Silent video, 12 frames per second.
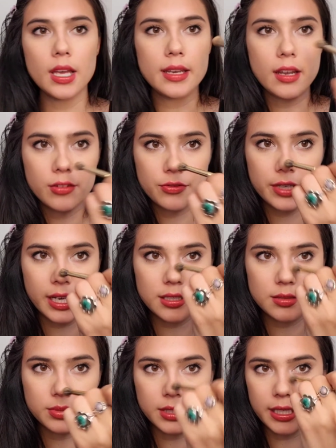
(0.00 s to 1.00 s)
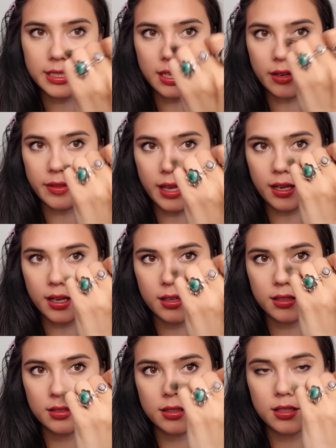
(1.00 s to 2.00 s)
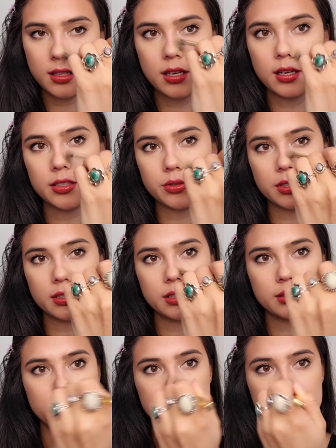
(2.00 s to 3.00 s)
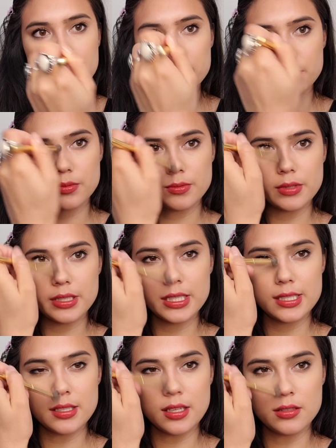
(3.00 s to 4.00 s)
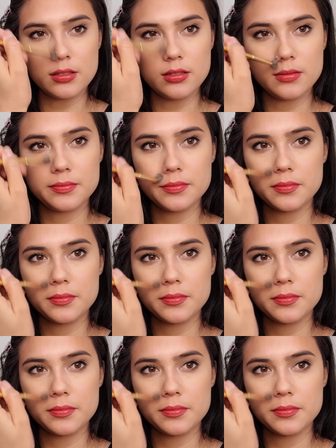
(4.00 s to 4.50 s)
And never forget to blend out that contour a little bit so it's really subtle.